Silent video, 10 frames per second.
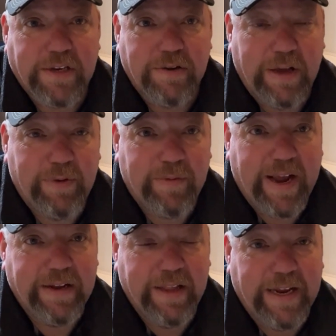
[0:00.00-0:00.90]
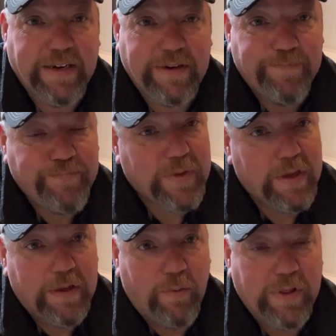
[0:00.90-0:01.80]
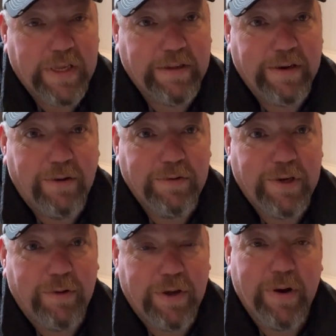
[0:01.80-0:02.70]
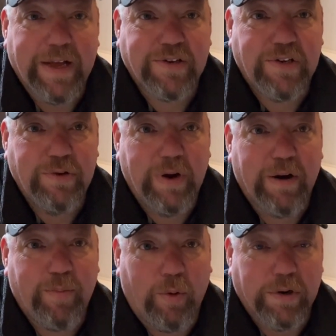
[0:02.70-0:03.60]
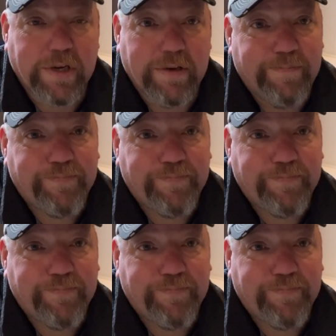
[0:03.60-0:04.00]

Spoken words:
So then we landed. One thing to note, Tokyo has two airports.